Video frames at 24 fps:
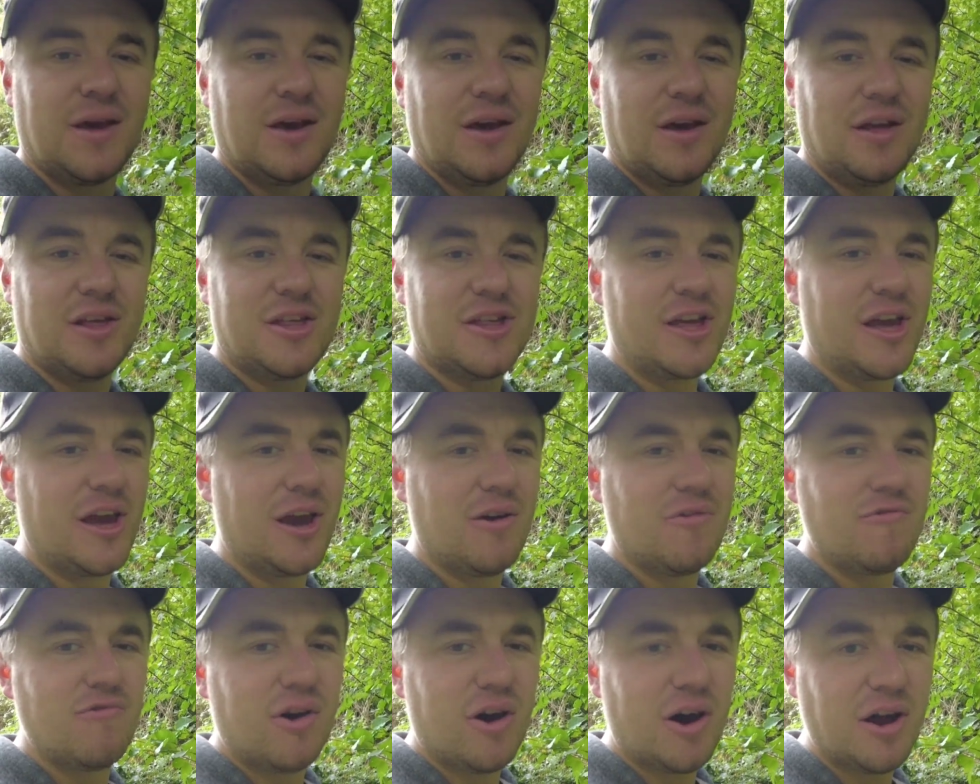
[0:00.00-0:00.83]
So
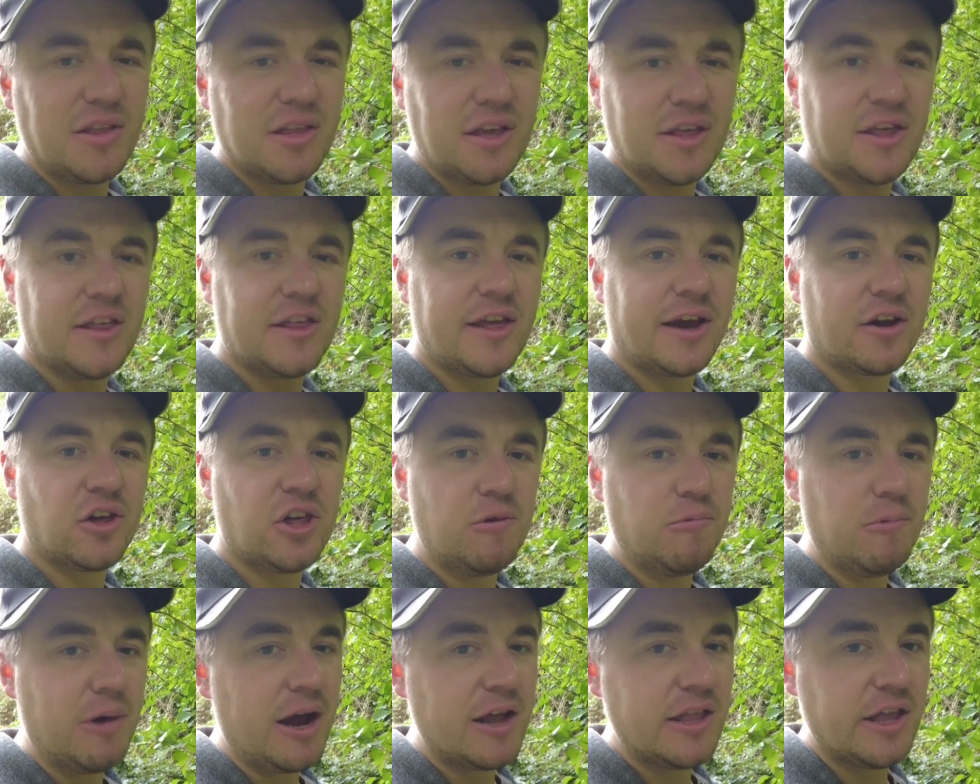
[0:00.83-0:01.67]
right, this is actually
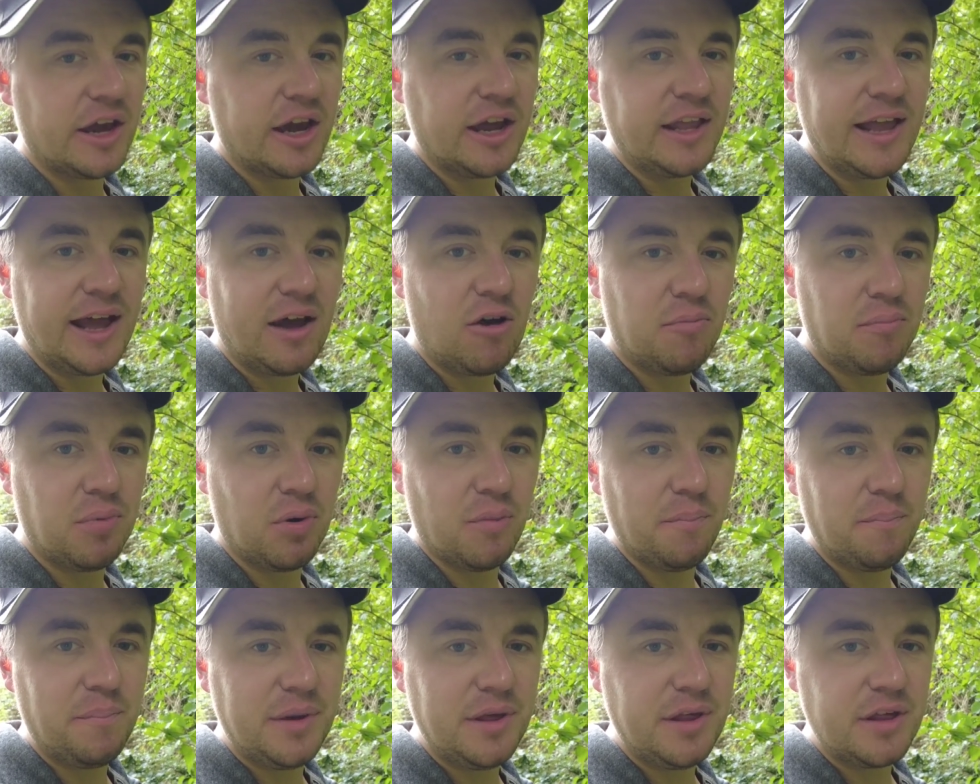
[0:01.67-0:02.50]
where the canal
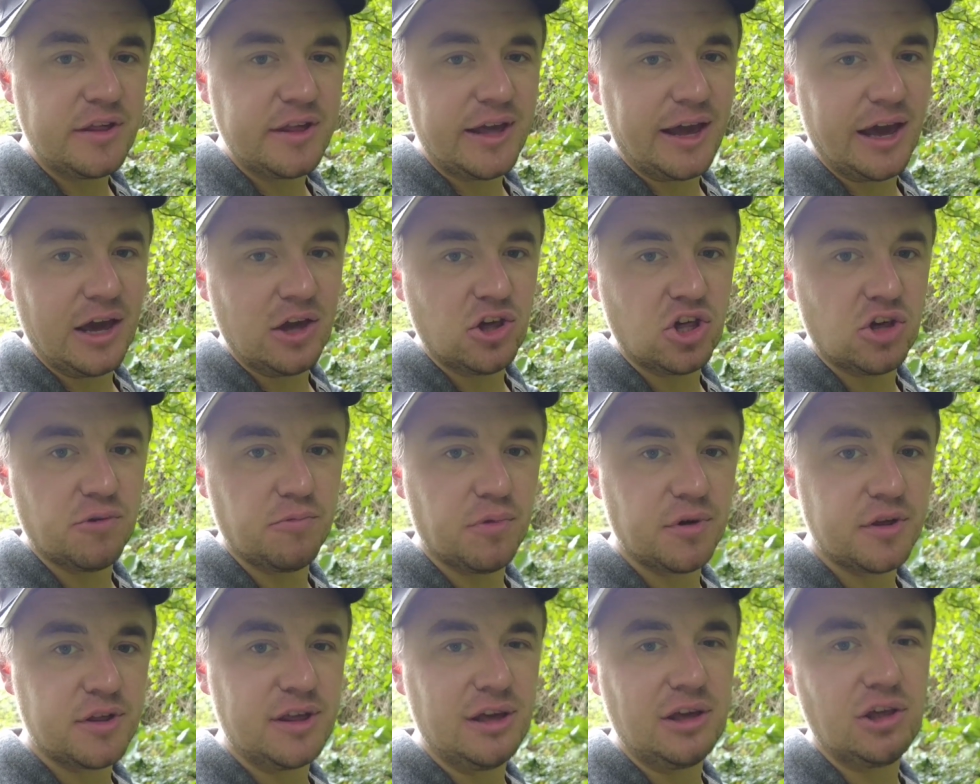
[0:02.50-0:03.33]
pumping station
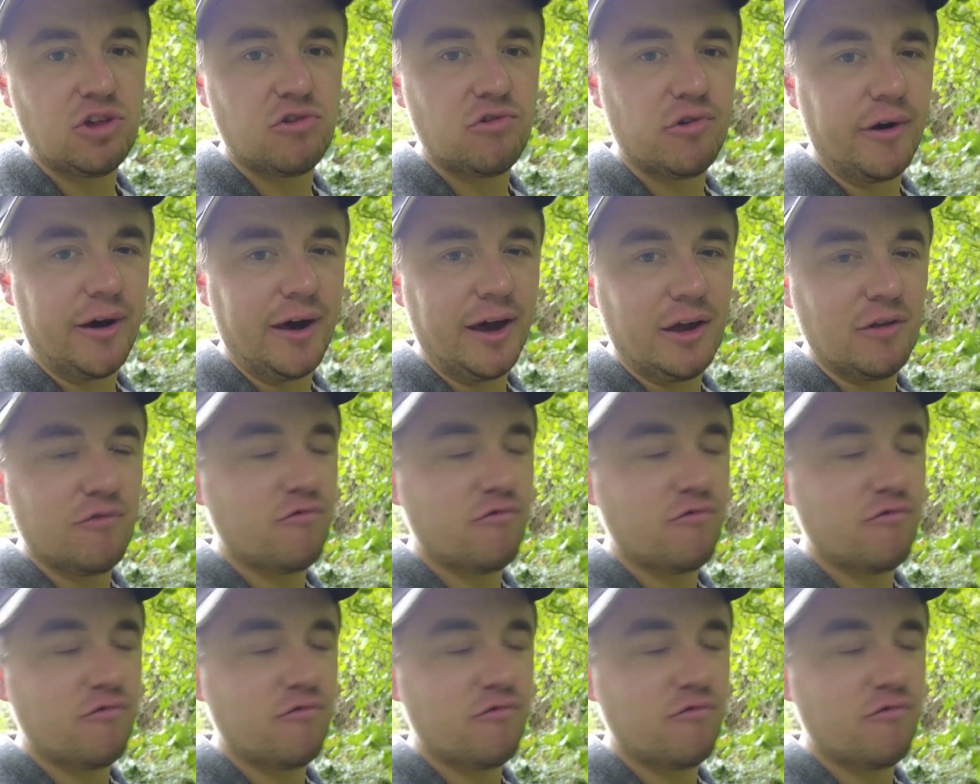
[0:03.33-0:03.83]
was situated,